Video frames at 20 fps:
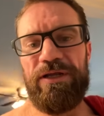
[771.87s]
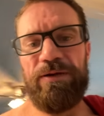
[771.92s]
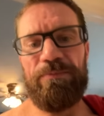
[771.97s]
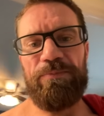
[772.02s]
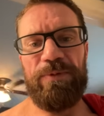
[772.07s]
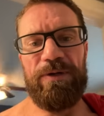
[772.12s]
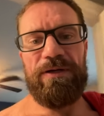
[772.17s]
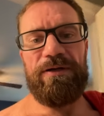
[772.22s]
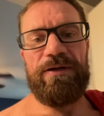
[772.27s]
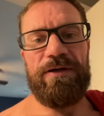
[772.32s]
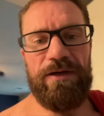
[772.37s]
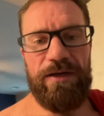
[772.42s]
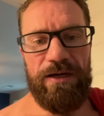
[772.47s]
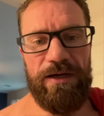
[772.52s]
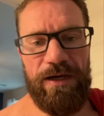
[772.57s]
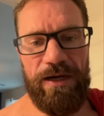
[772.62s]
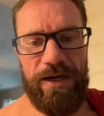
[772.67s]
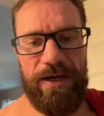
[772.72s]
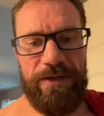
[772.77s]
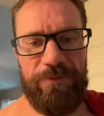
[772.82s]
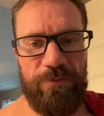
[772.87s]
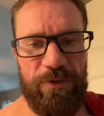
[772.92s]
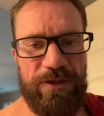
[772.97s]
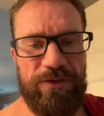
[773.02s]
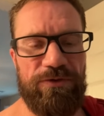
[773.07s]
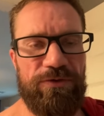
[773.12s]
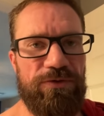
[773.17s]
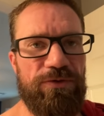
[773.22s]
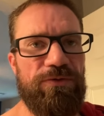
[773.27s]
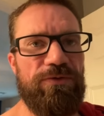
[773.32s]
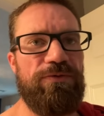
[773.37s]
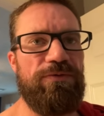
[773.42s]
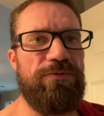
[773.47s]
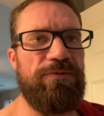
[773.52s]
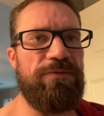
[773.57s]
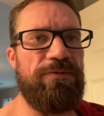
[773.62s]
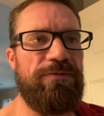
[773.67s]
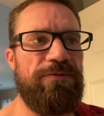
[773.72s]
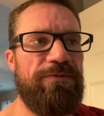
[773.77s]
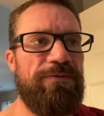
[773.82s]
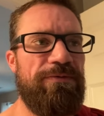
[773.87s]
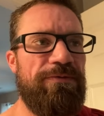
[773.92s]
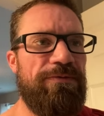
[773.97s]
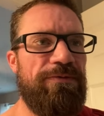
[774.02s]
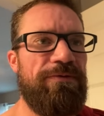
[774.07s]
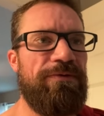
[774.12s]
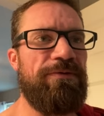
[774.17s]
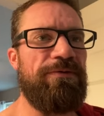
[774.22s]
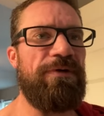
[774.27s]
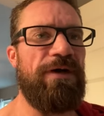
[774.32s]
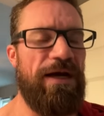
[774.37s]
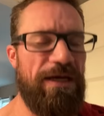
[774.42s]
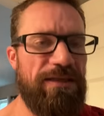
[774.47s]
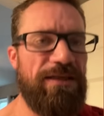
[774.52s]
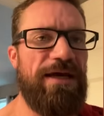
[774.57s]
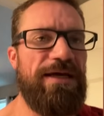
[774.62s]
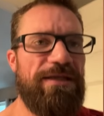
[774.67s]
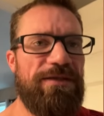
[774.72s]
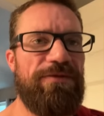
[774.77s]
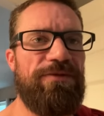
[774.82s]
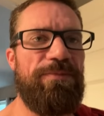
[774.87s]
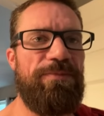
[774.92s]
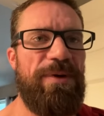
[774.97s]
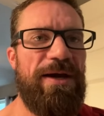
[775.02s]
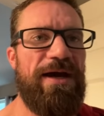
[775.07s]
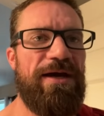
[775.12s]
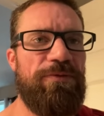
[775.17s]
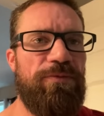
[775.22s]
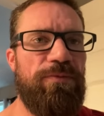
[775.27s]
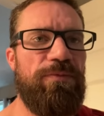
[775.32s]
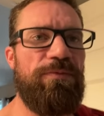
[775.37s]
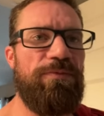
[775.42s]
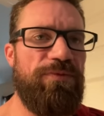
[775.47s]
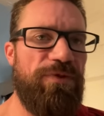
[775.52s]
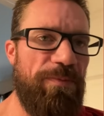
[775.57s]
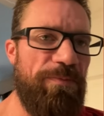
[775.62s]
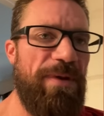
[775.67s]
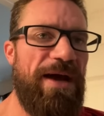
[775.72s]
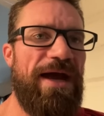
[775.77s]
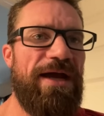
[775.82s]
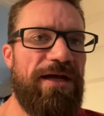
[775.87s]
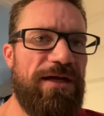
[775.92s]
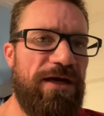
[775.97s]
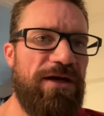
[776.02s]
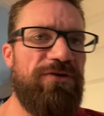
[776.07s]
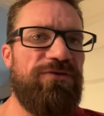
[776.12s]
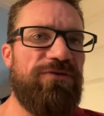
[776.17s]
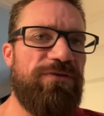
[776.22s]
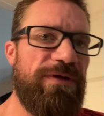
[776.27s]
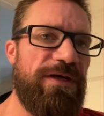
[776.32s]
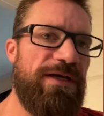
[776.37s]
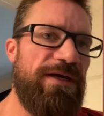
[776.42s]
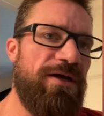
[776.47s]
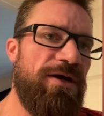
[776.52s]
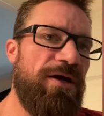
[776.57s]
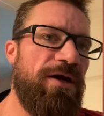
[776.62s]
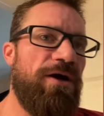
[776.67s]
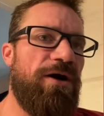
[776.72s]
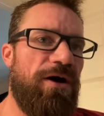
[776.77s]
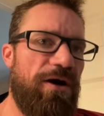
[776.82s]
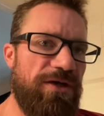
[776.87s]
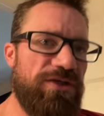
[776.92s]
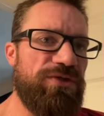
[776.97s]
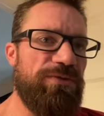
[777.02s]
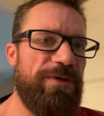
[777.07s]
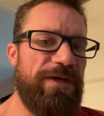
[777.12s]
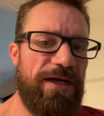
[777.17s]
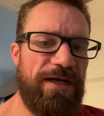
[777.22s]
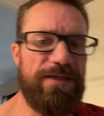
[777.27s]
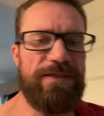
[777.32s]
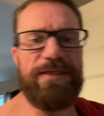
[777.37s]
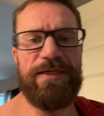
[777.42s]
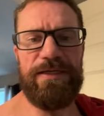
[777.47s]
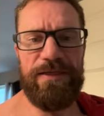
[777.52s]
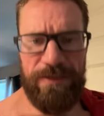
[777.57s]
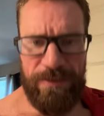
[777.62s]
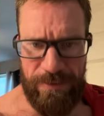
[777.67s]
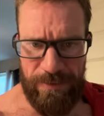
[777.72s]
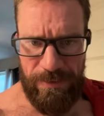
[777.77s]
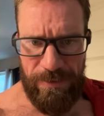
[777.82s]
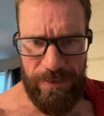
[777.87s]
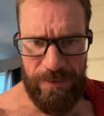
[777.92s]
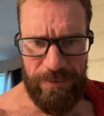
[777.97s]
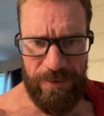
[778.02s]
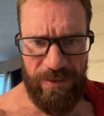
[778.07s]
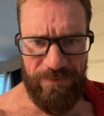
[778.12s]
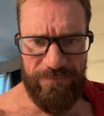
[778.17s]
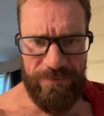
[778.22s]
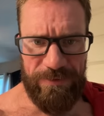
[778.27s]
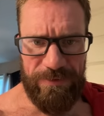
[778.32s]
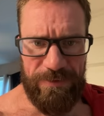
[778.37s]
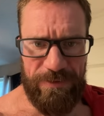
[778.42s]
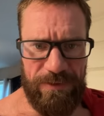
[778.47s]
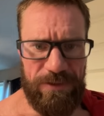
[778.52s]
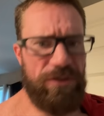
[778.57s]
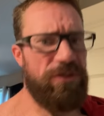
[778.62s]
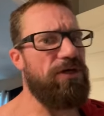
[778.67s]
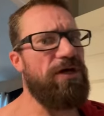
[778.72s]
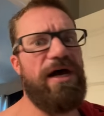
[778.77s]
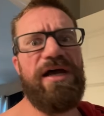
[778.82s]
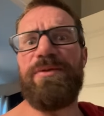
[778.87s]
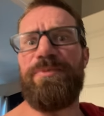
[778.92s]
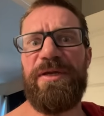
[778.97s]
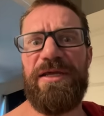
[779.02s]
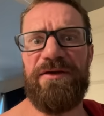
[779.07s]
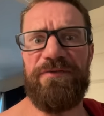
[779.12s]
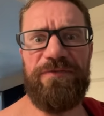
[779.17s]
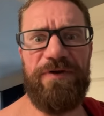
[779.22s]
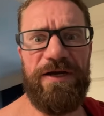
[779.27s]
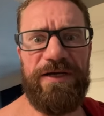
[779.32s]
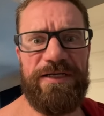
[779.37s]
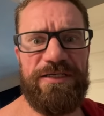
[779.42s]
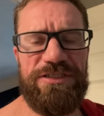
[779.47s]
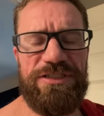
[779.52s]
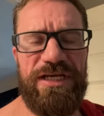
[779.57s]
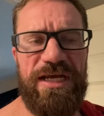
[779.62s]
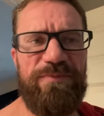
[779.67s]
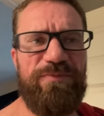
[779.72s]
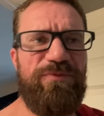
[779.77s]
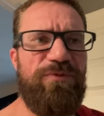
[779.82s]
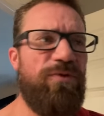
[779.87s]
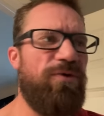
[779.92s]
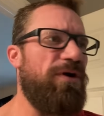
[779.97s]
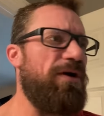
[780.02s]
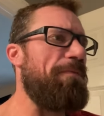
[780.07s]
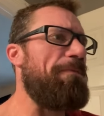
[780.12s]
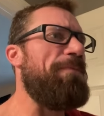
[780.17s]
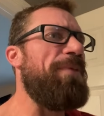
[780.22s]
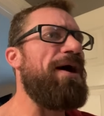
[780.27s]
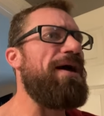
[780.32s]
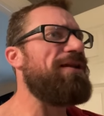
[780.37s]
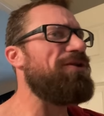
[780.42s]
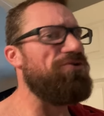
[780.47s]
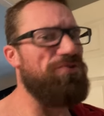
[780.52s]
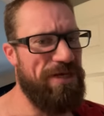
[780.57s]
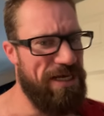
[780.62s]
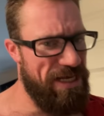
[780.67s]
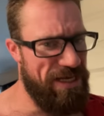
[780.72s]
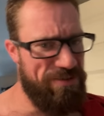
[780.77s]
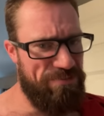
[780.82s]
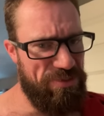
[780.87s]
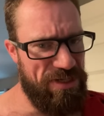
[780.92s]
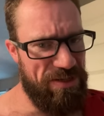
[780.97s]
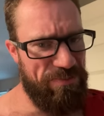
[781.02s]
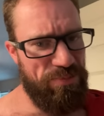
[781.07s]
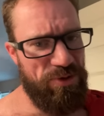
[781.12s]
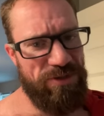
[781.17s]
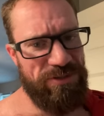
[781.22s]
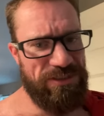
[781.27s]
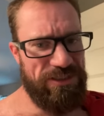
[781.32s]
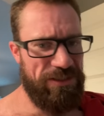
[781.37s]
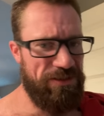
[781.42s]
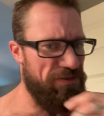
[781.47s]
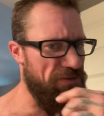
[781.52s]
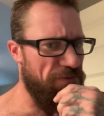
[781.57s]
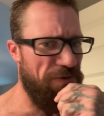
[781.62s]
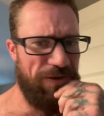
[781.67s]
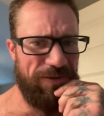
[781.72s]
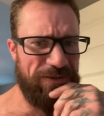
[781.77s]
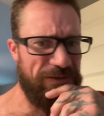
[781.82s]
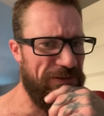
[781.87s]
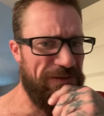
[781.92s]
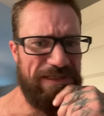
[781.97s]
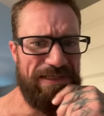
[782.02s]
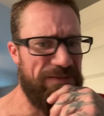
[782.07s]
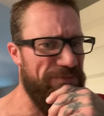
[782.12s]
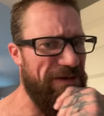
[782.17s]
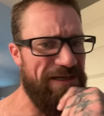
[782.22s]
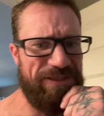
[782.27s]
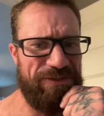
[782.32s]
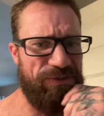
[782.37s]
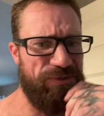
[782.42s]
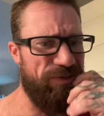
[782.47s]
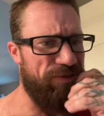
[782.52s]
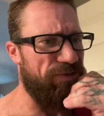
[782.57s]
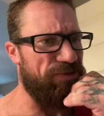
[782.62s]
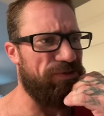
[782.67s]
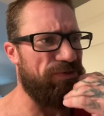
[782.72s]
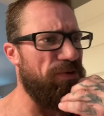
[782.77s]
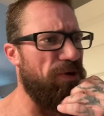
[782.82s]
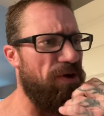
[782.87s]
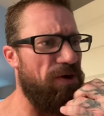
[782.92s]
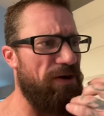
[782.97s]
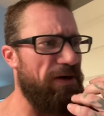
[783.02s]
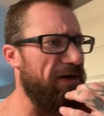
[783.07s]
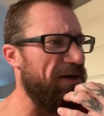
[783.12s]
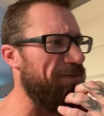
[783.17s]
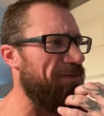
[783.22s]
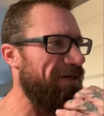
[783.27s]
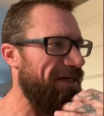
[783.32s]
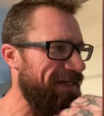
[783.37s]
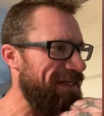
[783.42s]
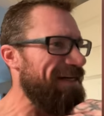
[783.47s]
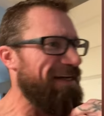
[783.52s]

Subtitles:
it, but I like the back country archery hunting. I love it. You gotta be in fucking shape for it, but you can't be a pussy. You also need to make sure you're strong. And I'm like,